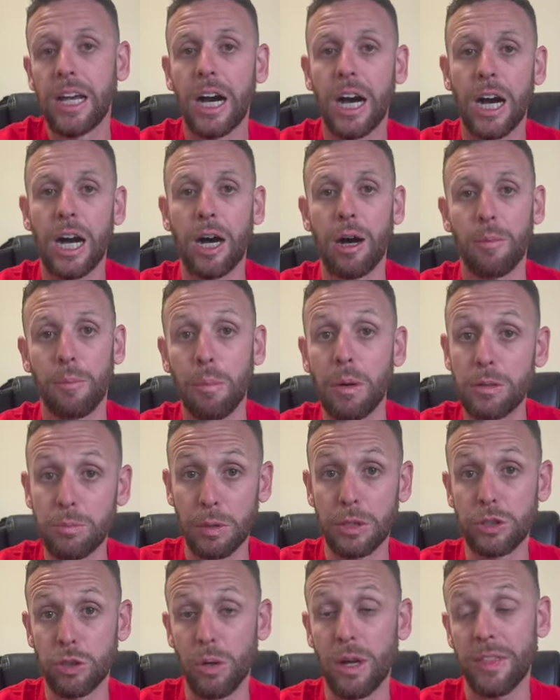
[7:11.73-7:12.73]

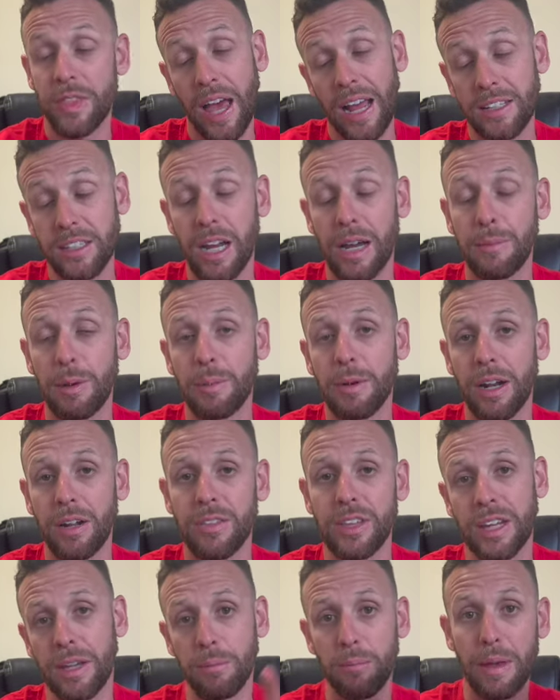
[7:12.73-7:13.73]
But so at that time, I'm kind of
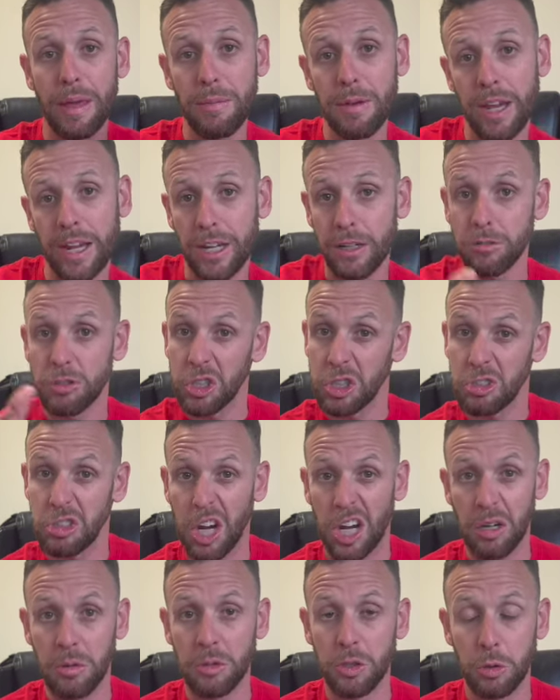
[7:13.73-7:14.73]
thinking maybe I can just
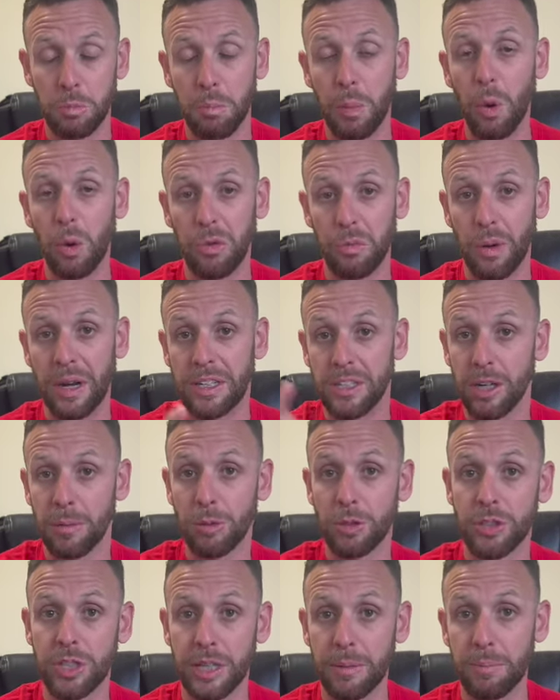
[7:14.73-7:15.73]
kind of do both, right? Double
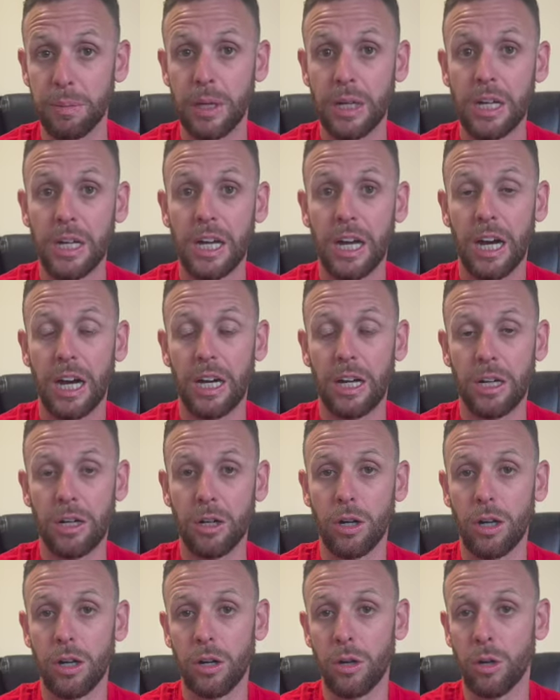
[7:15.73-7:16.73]
dip
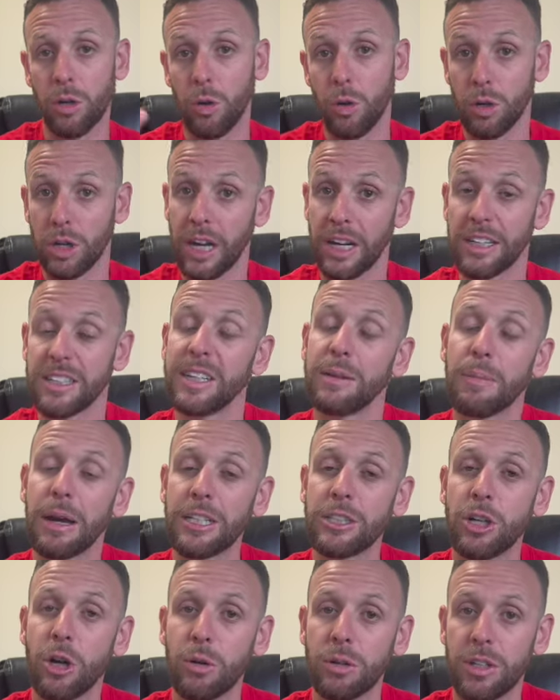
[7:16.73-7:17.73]
or kind of dip my
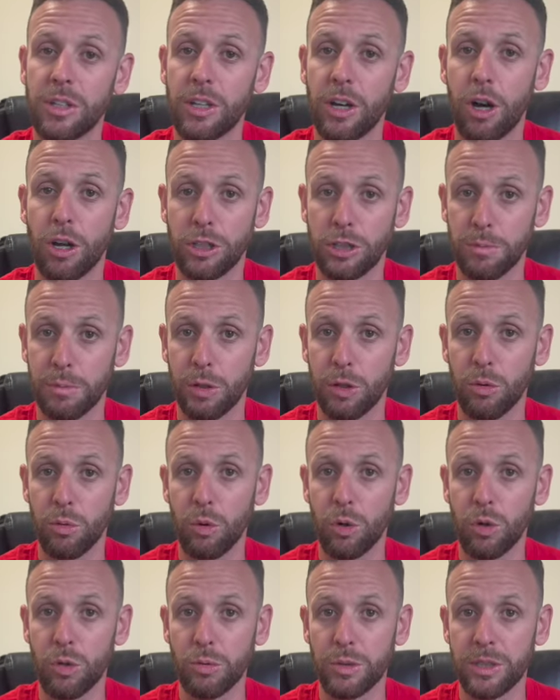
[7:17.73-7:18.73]
toe into the entrepreneur
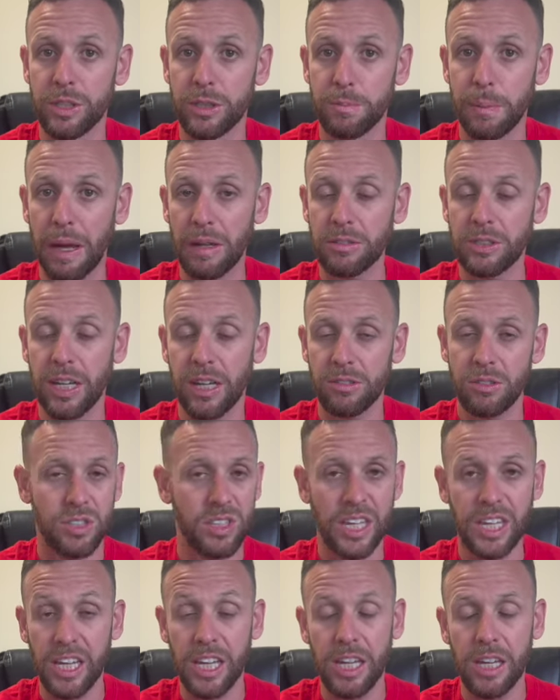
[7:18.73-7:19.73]
world with this bounce house
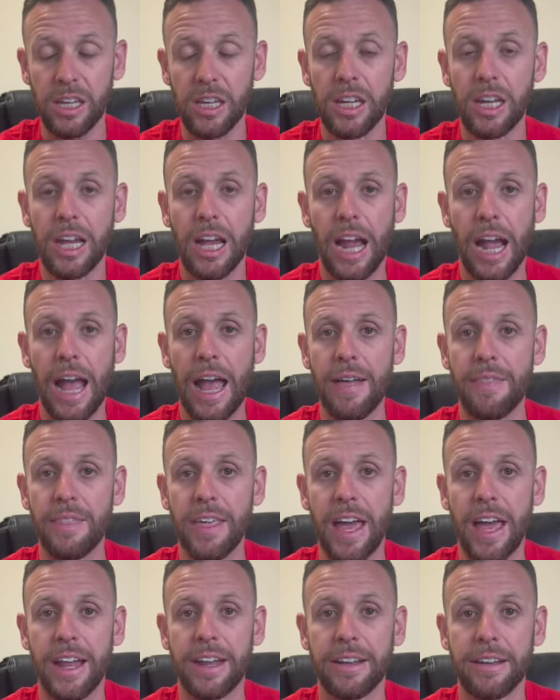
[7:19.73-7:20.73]
thingy and
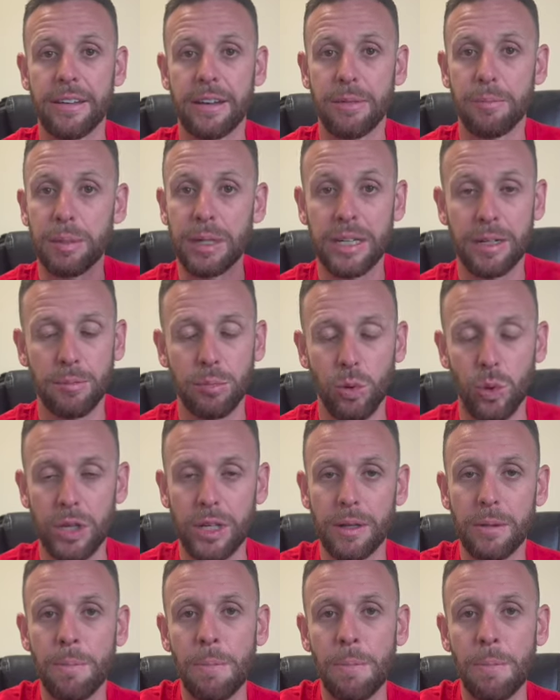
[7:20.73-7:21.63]
then be an employee.